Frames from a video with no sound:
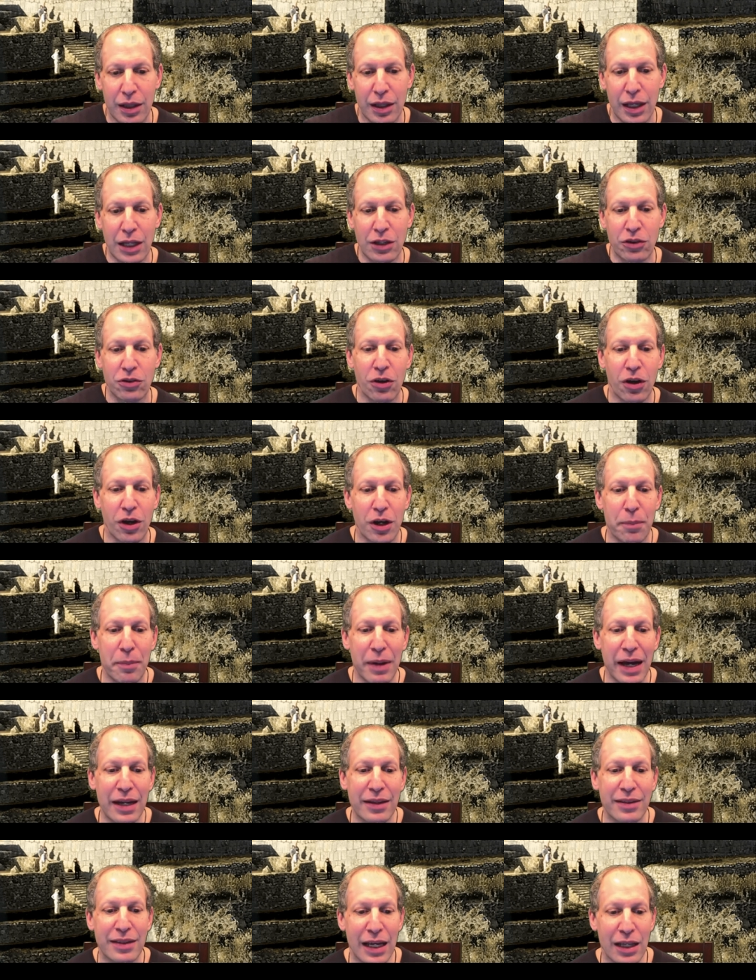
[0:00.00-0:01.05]
Let's talk
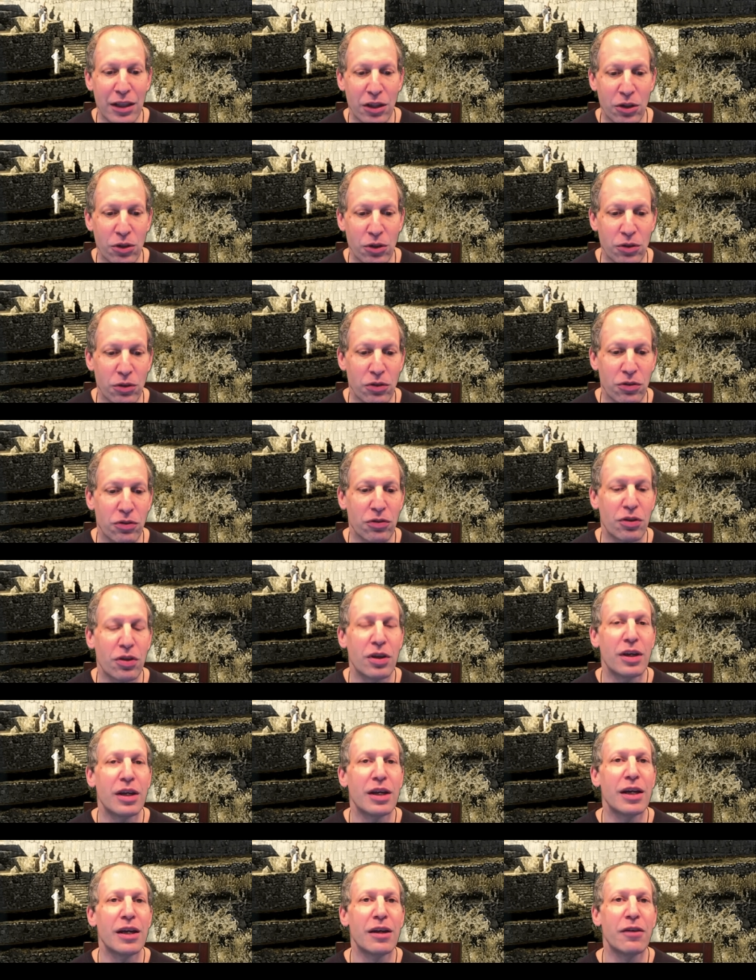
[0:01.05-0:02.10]
about debt loads.
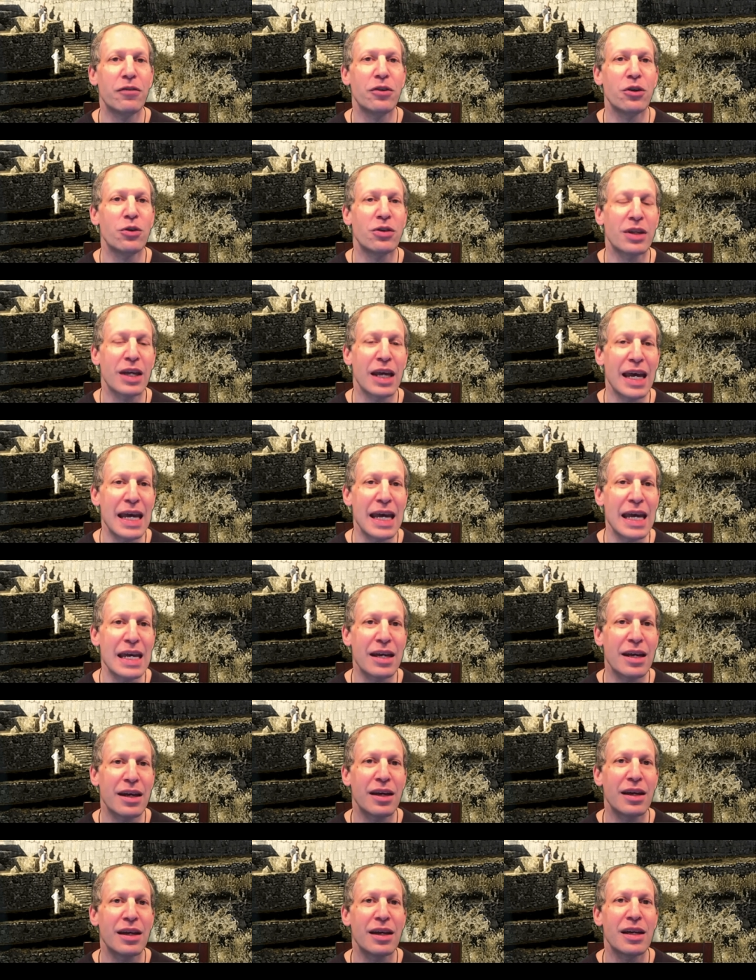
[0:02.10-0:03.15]
If you
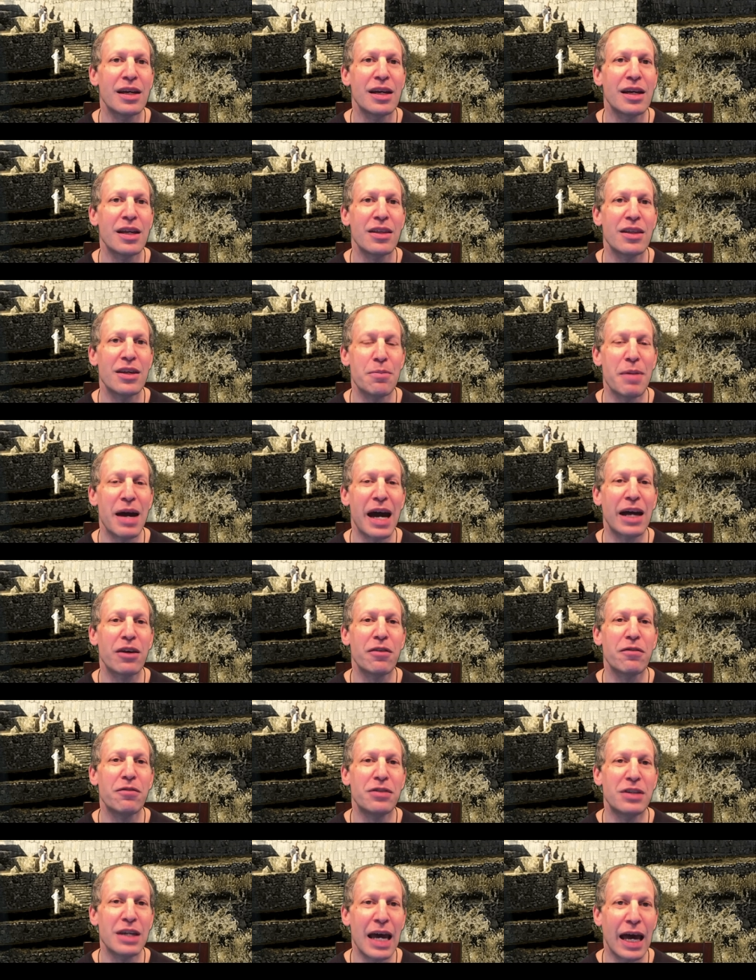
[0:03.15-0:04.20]
take the amount
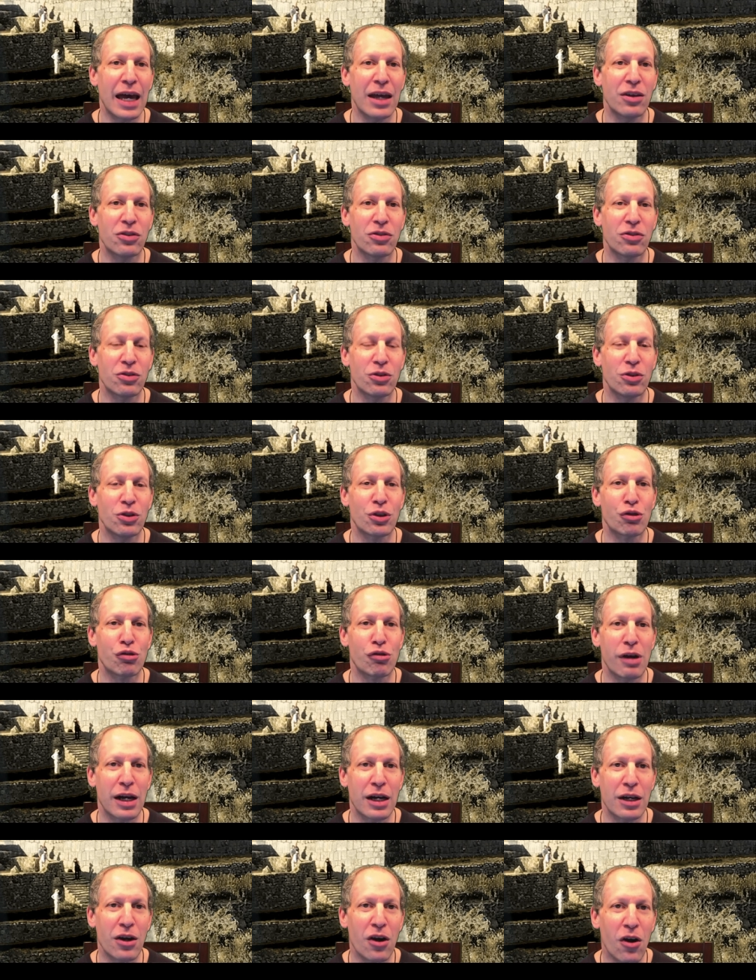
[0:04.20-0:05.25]
of debt, so your
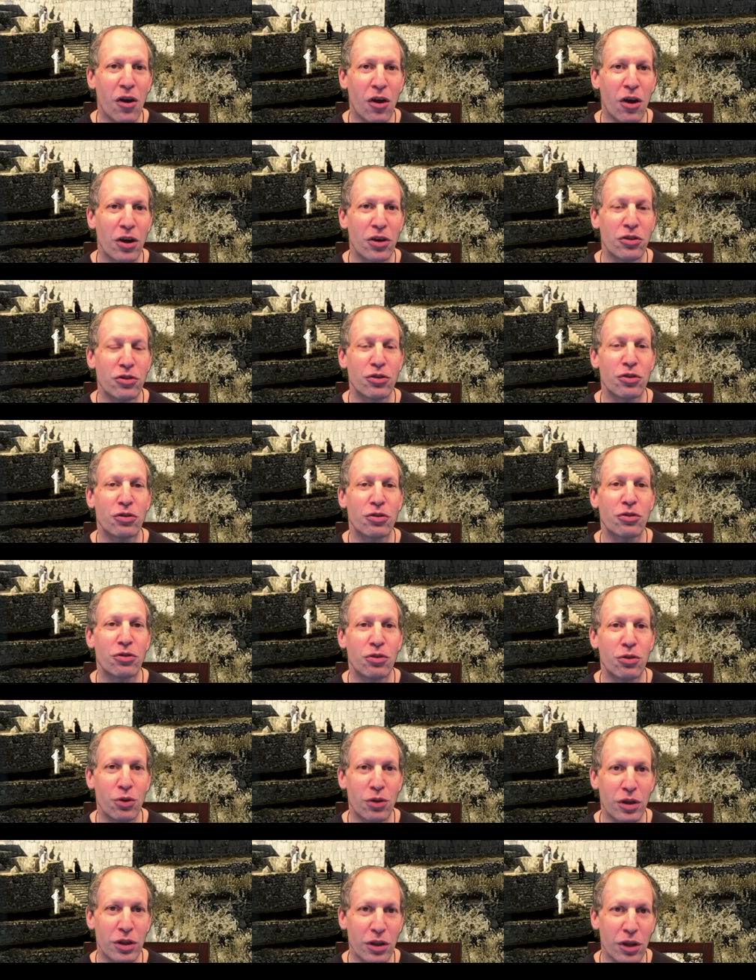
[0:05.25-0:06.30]
credit cards, your
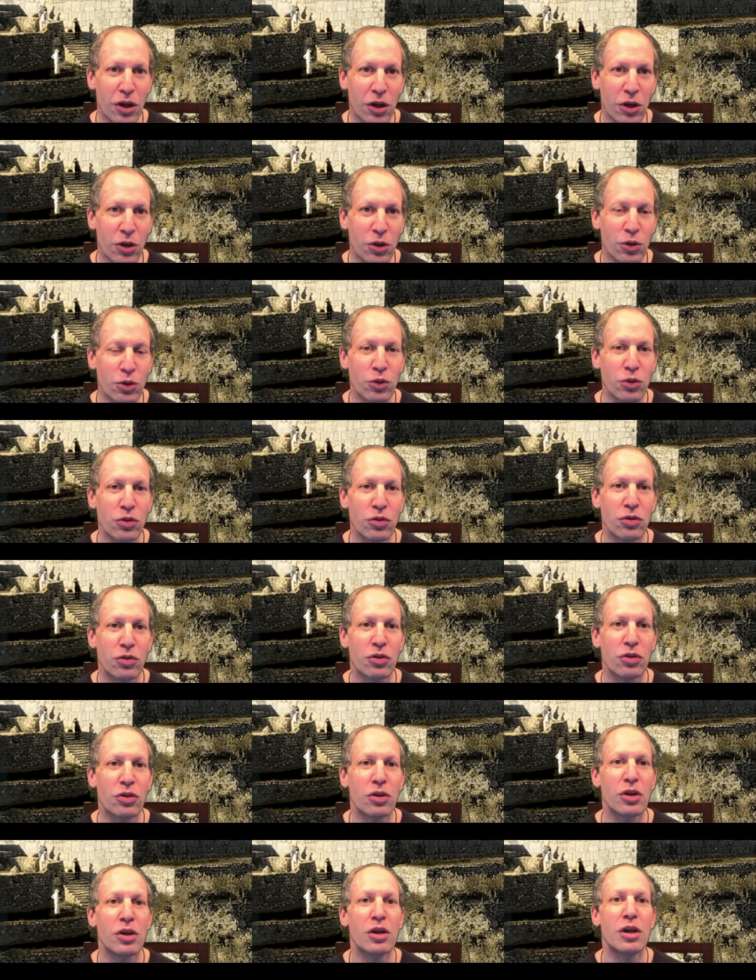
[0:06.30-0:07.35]
student loans,
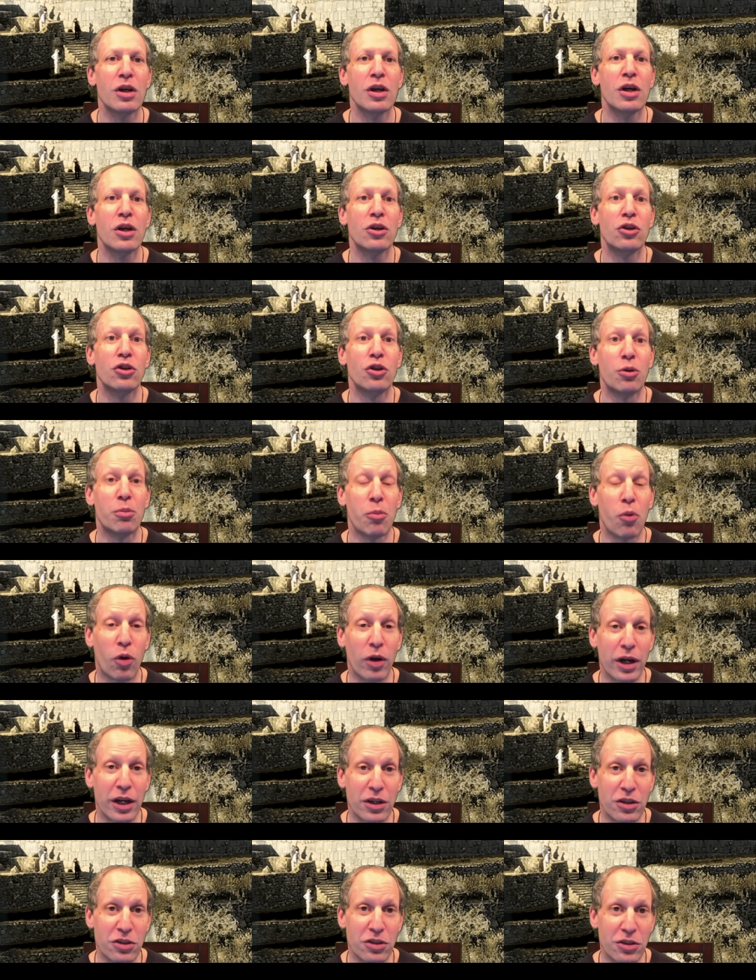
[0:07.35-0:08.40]
your
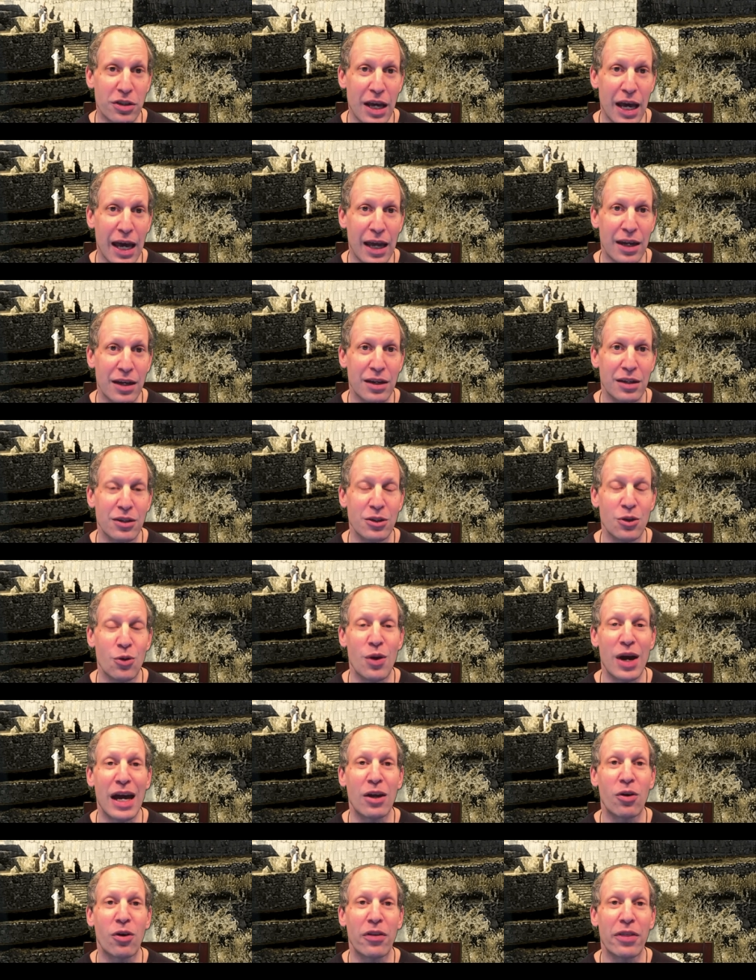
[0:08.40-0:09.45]
mortgage debt, you
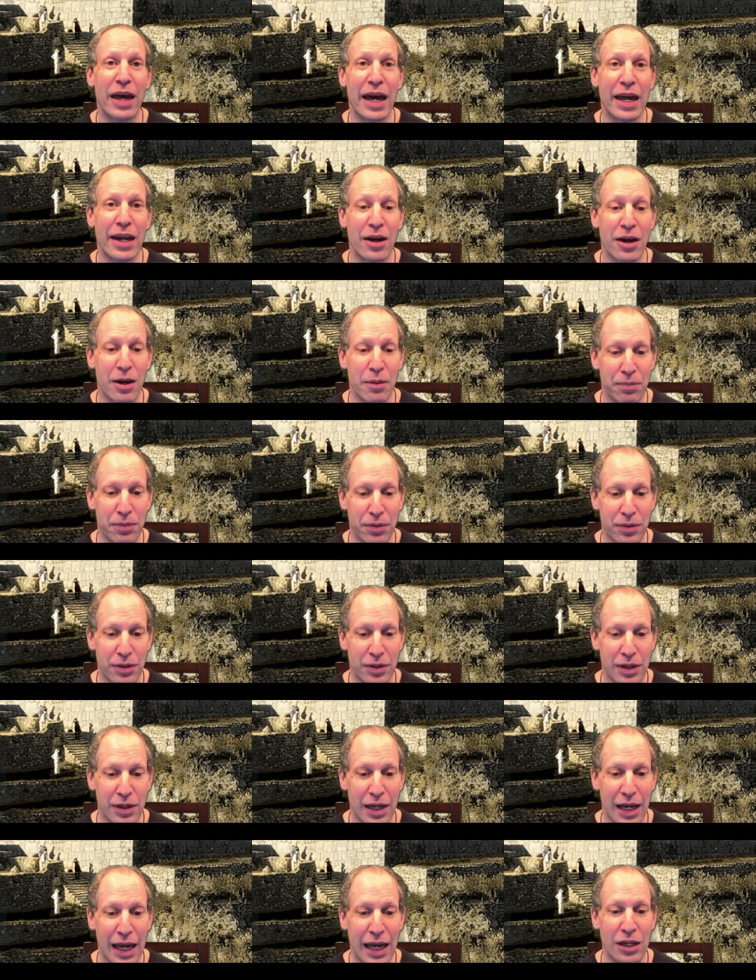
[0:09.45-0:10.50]
add all that up,
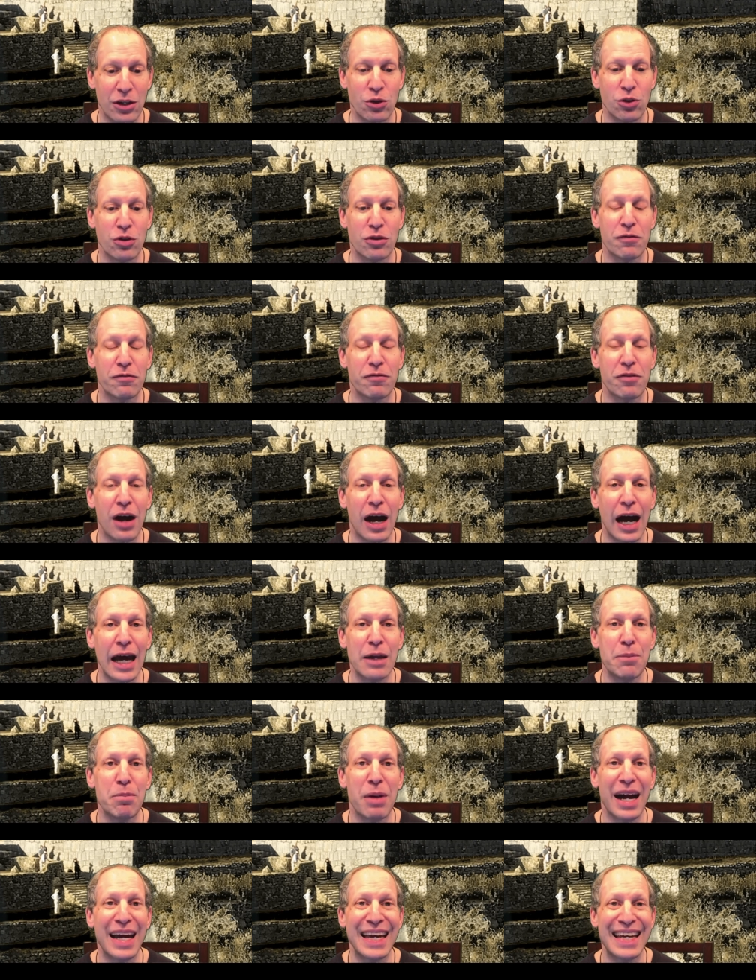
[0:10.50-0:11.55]
and you
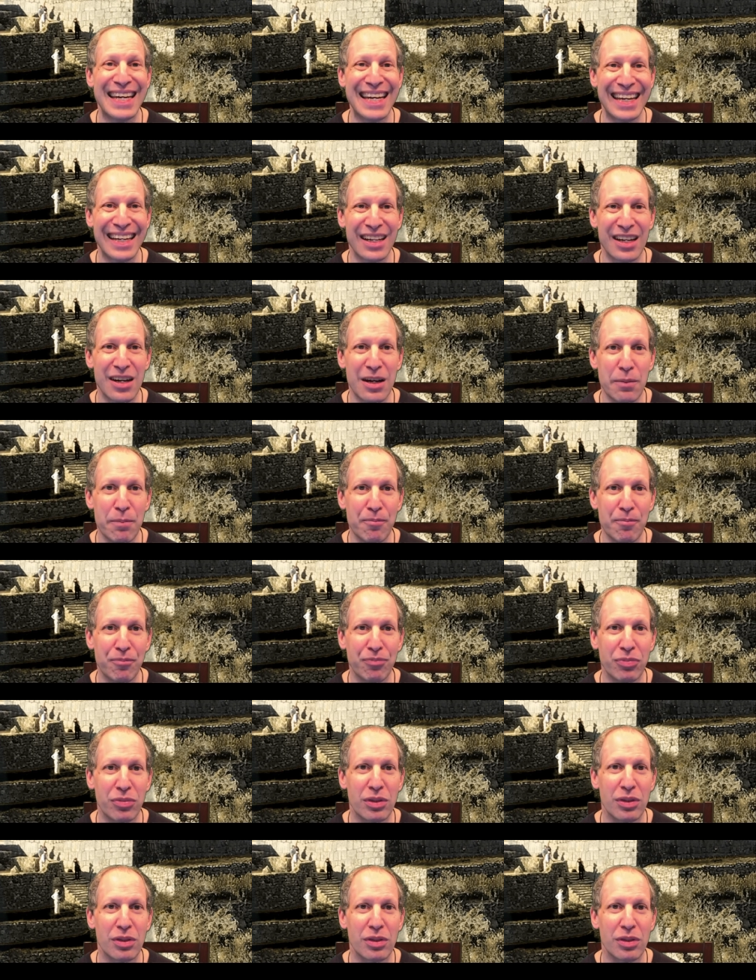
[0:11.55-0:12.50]
divide by income,